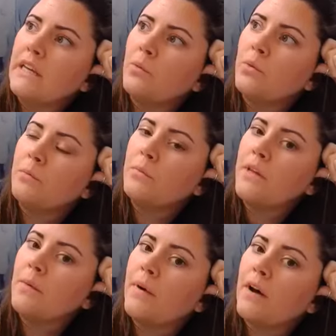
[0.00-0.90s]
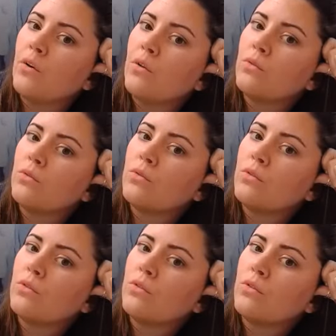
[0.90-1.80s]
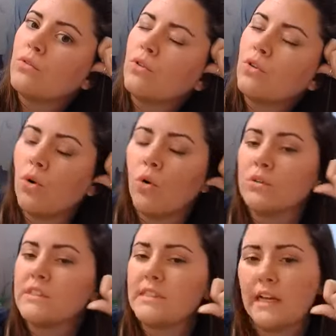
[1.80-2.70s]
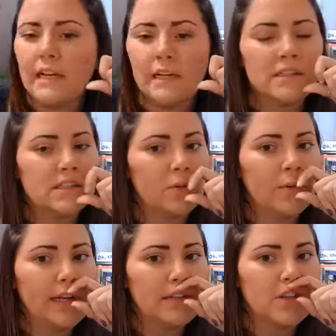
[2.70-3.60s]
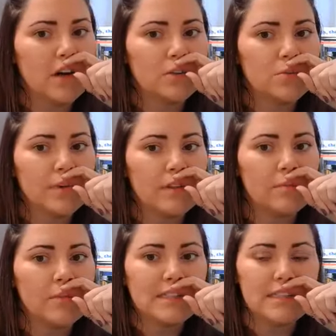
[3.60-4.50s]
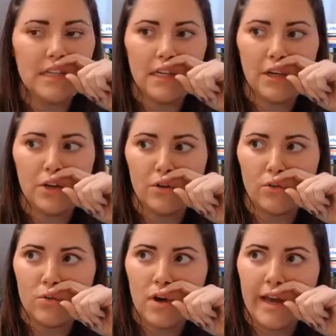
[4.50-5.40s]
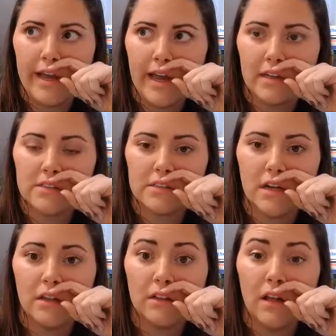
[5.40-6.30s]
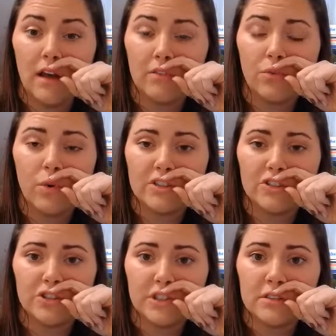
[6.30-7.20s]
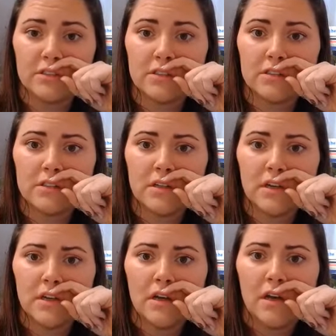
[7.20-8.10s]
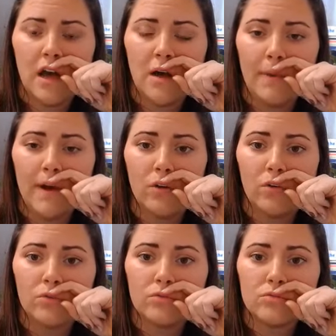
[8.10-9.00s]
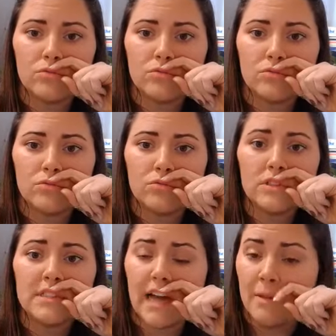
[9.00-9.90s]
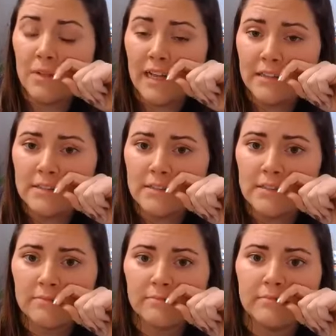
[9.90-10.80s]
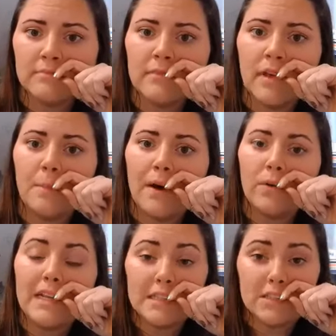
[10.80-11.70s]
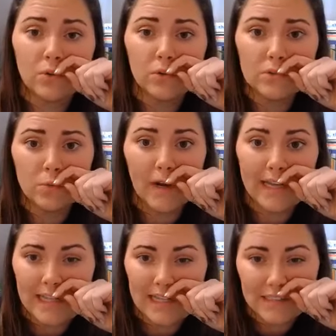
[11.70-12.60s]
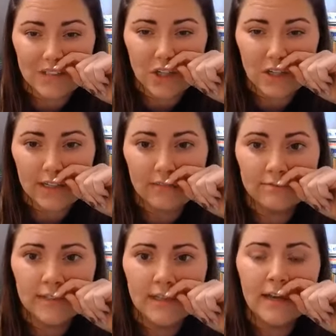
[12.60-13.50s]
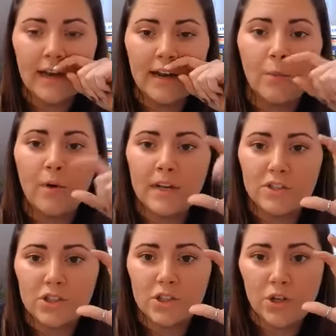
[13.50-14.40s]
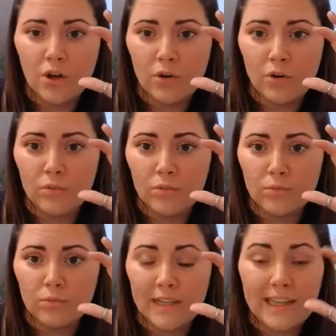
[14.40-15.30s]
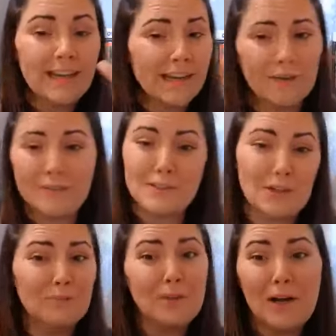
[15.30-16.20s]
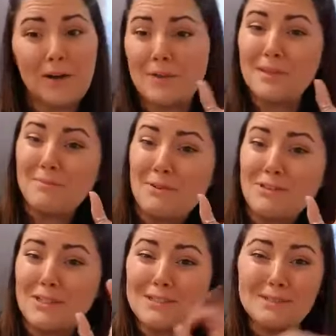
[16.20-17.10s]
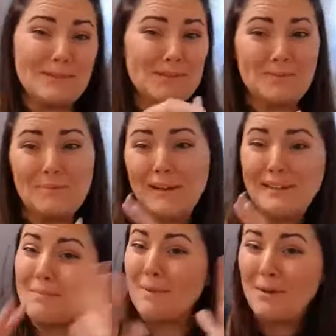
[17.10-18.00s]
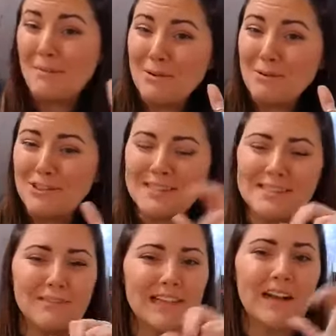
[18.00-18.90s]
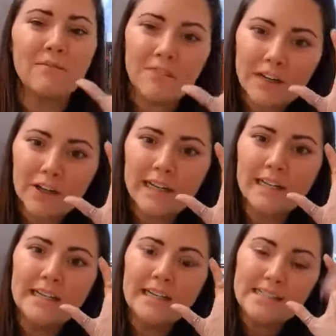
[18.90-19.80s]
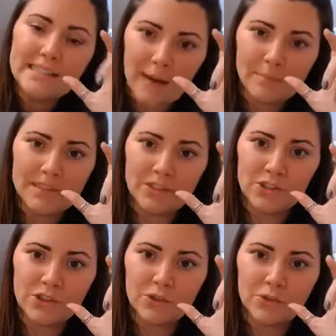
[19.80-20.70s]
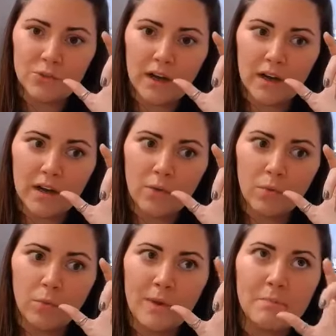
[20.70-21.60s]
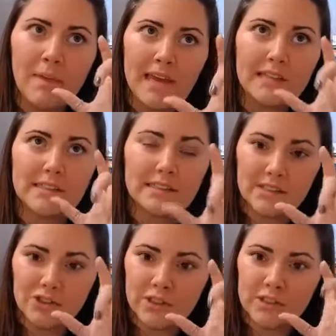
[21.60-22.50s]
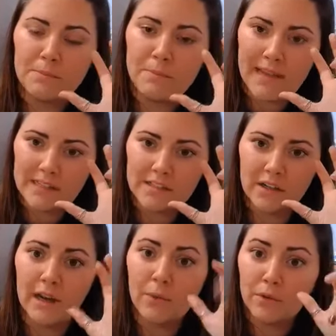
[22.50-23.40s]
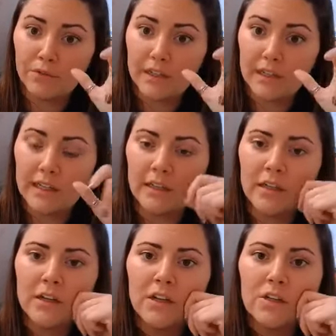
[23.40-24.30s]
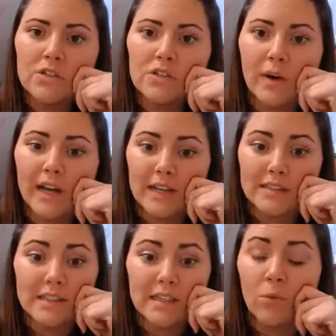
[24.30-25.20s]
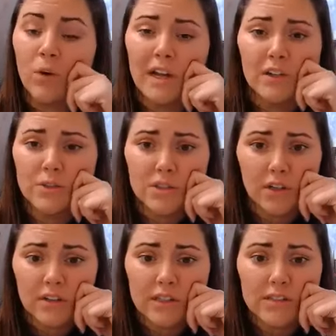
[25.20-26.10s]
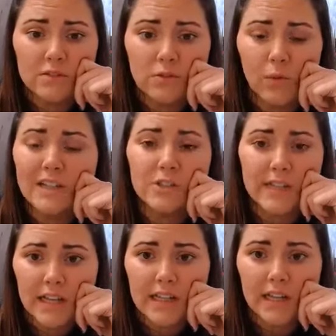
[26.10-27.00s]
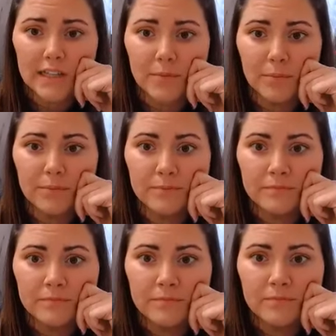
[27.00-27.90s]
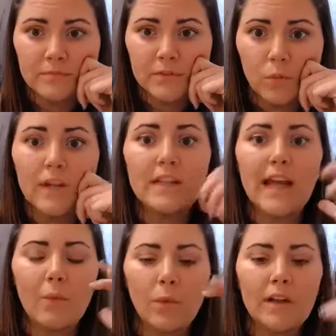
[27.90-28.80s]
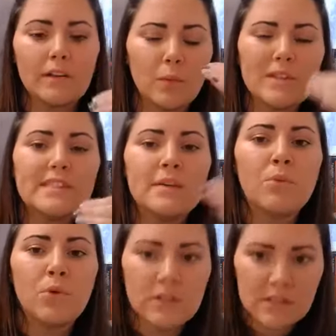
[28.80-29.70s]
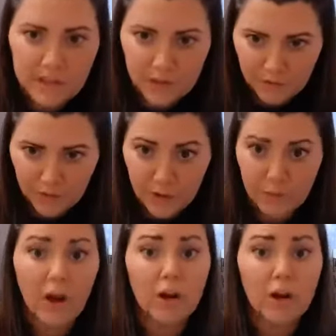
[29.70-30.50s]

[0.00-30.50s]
it would be about goal setting. So when I talked with my CEO, I asked a lot of questions about timelines, about his goals, why he started. And I wanted to know again, I started a blog about the emotions. I'm going to do a pod about emotions of it. I'm very tapped into we make decisions based on how we're feeling. So I asked him, why did you start this? Why did you take that leap? What it, what what's the importance here for you? Are